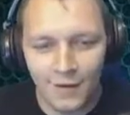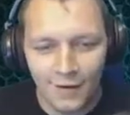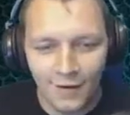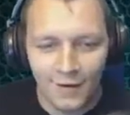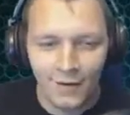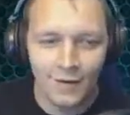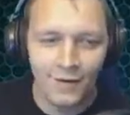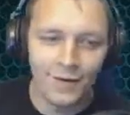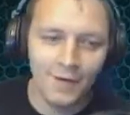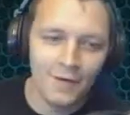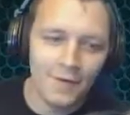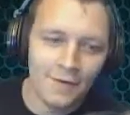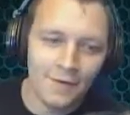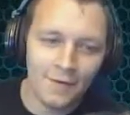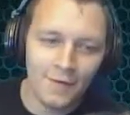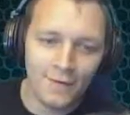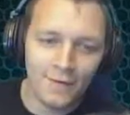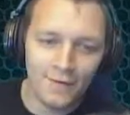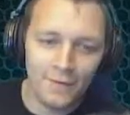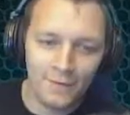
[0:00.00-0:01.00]
Some
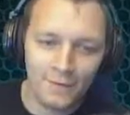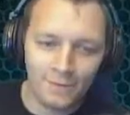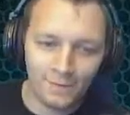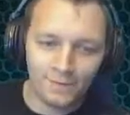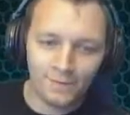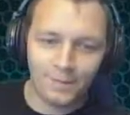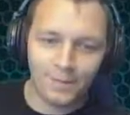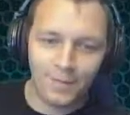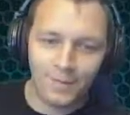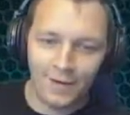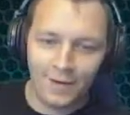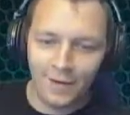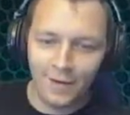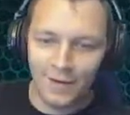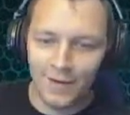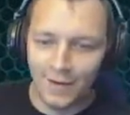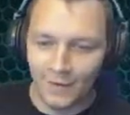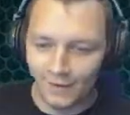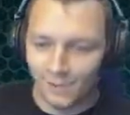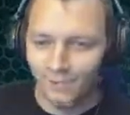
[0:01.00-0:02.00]
epicness kicking in the
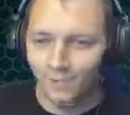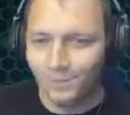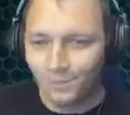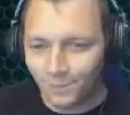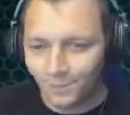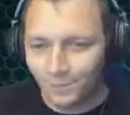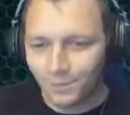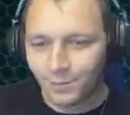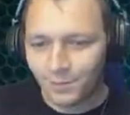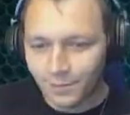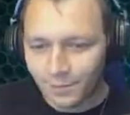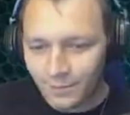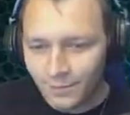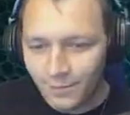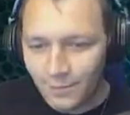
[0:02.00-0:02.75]
fucking loins.